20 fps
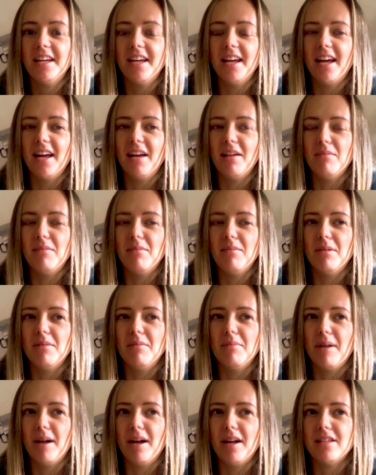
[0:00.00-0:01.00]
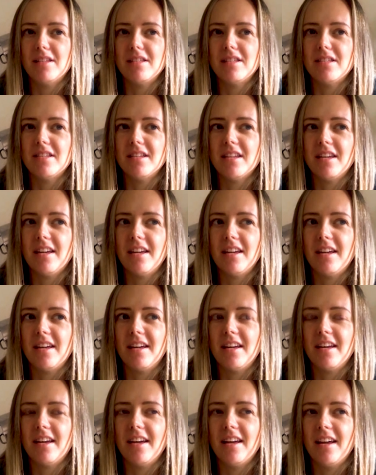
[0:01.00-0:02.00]
Um, but
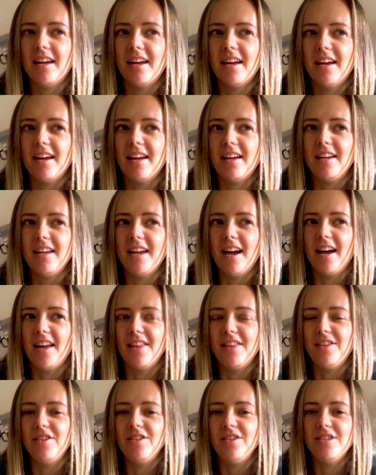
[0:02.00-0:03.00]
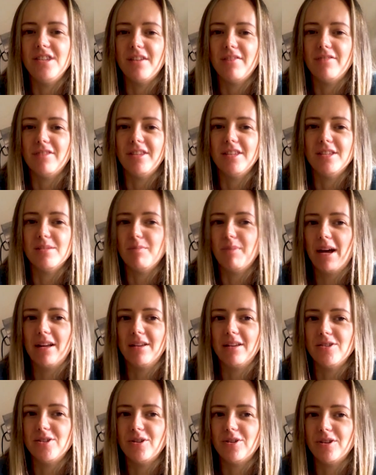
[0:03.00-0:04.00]
yeah, you definitely there's a
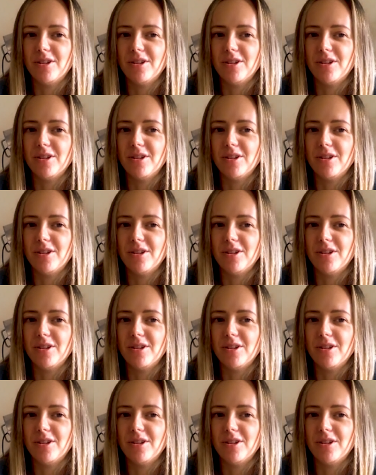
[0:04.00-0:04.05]
balance. You've got